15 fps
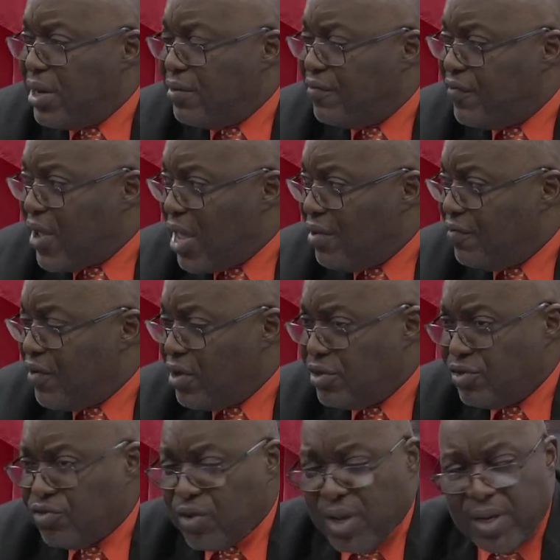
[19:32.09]
and
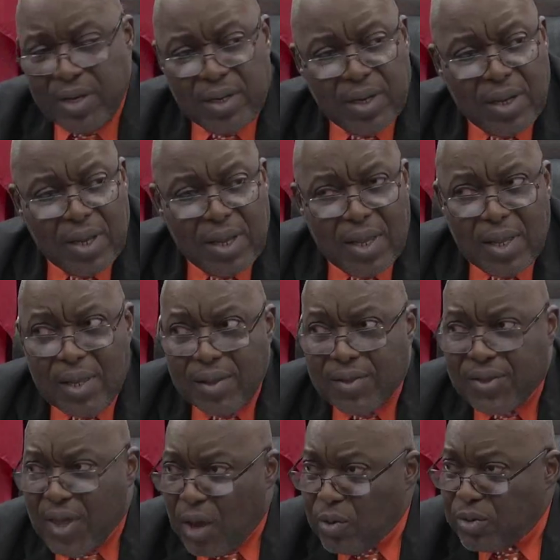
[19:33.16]

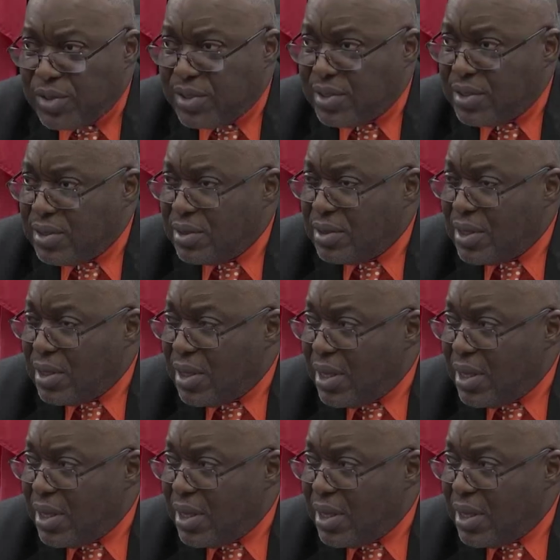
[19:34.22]
500,000